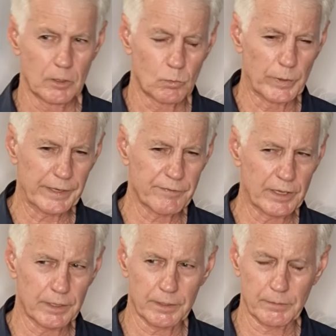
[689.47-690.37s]

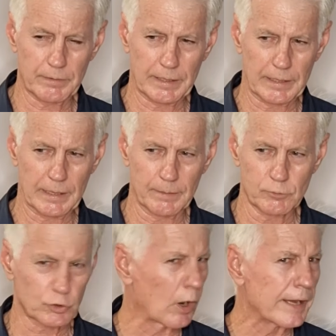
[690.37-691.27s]
whatever
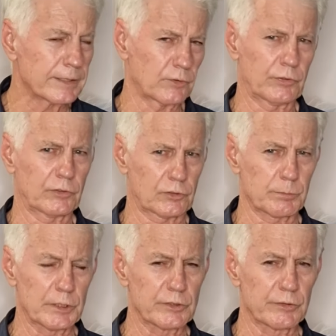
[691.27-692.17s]
training
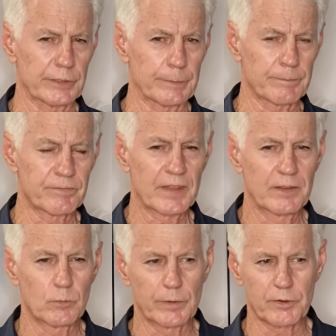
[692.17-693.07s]
system you're doing,
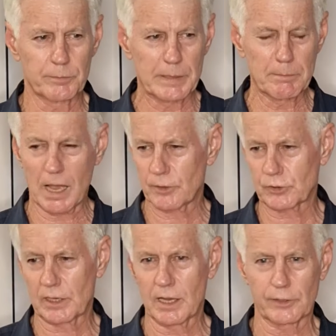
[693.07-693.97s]
whether it be
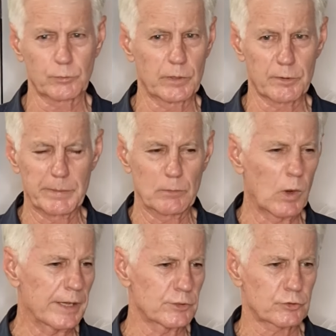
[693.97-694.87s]
martial arts, whether it be
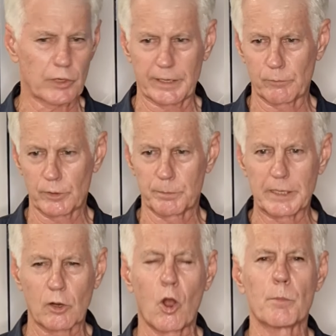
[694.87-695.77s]
weights training, whether it be
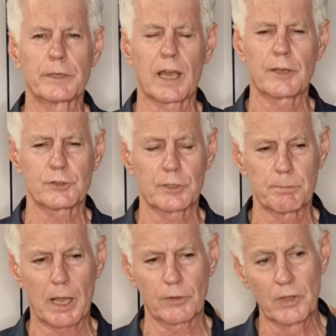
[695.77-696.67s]
a combination of
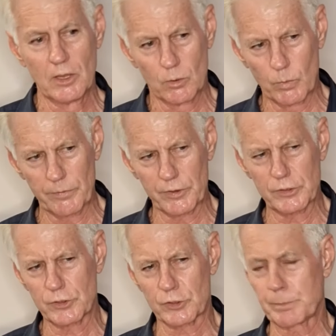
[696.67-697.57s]
both, whether you
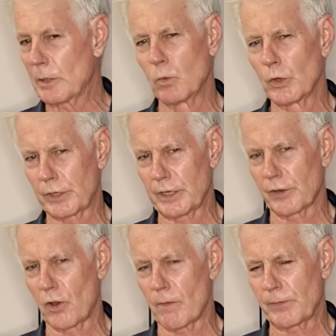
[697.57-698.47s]
just be working in
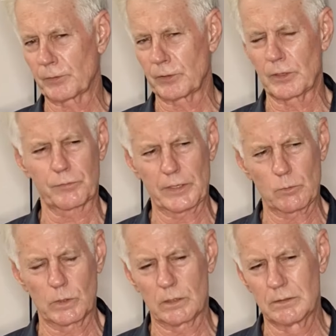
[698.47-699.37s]
an office and you think,
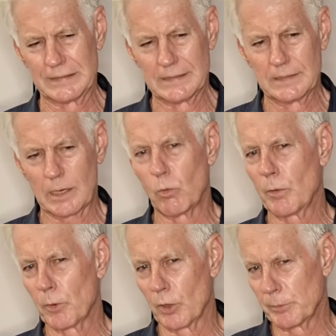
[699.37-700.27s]
well, I
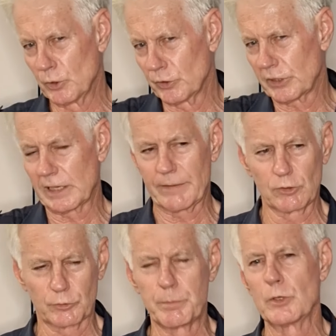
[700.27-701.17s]
want my immunity
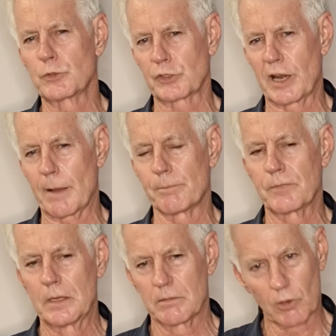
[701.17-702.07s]
levels boosted up,
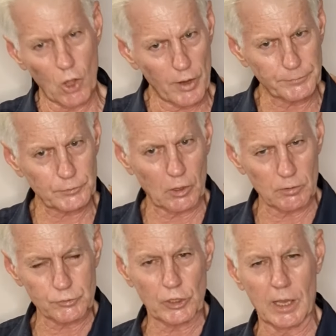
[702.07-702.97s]

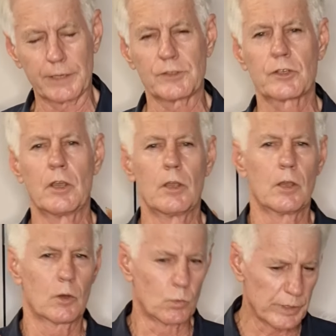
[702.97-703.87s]
lifestyle change,
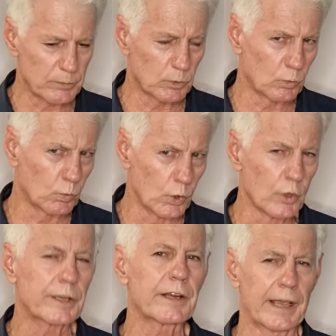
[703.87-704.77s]
we will
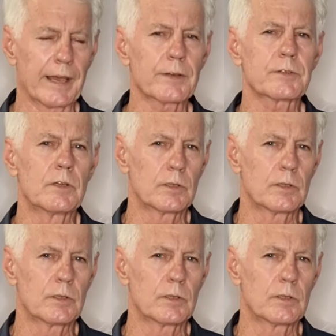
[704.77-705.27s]
work it out